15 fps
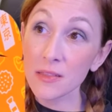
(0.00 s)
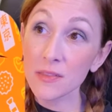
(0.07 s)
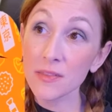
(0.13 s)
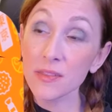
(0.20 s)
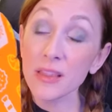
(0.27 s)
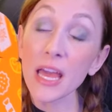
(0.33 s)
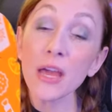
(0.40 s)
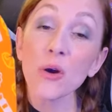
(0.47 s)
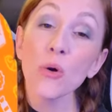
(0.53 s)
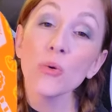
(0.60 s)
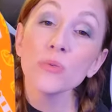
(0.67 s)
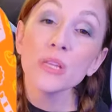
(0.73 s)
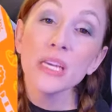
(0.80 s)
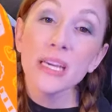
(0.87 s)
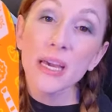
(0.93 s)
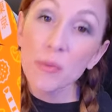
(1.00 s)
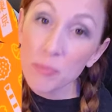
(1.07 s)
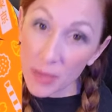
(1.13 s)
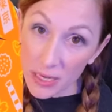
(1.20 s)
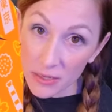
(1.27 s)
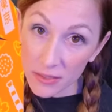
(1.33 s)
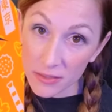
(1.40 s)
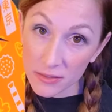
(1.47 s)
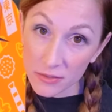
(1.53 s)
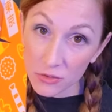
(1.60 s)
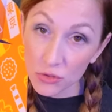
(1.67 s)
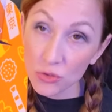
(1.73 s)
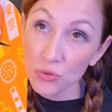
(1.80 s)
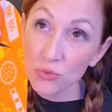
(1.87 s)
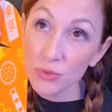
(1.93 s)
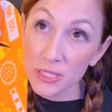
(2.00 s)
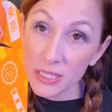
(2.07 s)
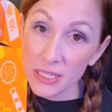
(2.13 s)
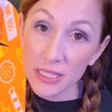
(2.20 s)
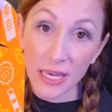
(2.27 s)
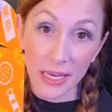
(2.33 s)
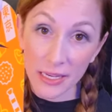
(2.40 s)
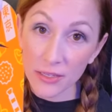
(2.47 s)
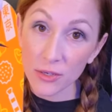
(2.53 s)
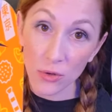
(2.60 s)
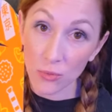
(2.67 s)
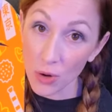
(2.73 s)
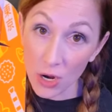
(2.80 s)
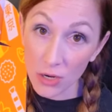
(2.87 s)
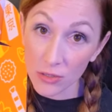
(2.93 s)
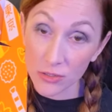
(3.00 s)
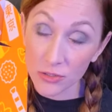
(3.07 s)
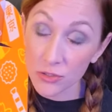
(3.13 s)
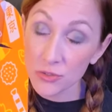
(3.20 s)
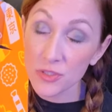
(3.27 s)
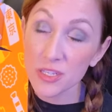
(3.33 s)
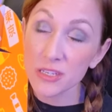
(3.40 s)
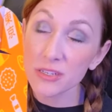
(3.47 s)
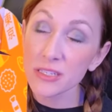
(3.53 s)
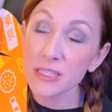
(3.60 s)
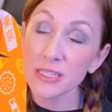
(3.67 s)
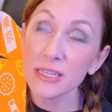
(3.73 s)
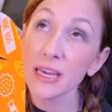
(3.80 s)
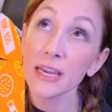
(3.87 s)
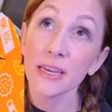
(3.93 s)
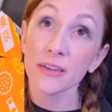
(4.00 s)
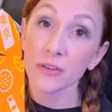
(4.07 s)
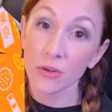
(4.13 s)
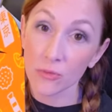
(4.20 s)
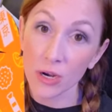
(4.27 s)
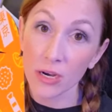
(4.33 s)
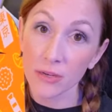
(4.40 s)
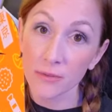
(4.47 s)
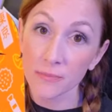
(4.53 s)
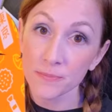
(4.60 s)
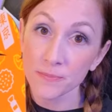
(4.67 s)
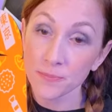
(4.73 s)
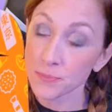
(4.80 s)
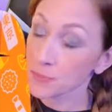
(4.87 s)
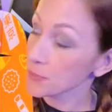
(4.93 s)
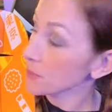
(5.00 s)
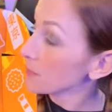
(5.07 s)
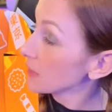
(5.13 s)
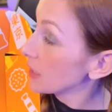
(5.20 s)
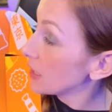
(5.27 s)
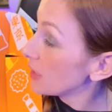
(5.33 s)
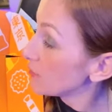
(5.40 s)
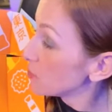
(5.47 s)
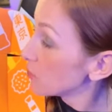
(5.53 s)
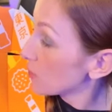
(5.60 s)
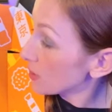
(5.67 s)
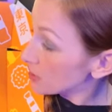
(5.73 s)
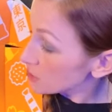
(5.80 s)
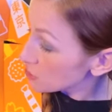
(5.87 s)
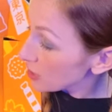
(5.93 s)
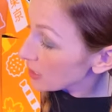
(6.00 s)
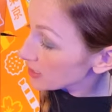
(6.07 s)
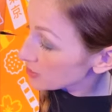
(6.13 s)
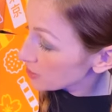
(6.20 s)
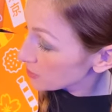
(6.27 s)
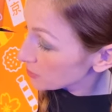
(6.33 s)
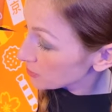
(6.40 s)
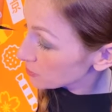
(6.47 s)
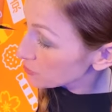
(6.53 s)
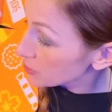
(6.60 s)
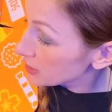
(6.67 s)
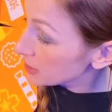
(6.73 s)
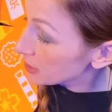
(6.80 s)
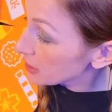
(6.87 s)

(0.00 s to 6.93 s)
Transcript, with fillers: they only get better. You really can't go wrong. You seriously can't go wrong. If you want to try Tokyo Treat,